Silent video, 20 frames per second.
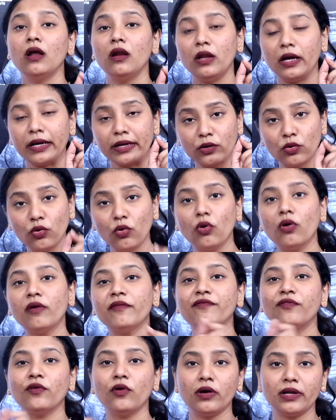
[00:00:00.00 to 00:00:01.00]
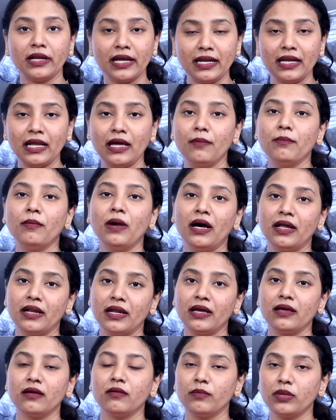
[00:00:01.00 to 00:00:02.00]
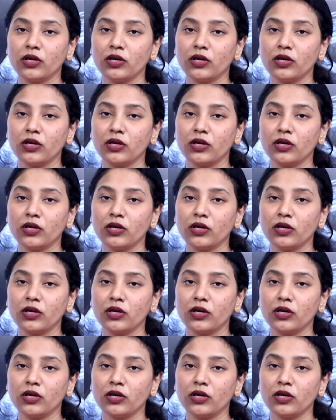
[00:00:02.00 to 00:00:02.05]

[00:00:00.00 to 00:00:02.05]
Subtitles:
like go for an MRI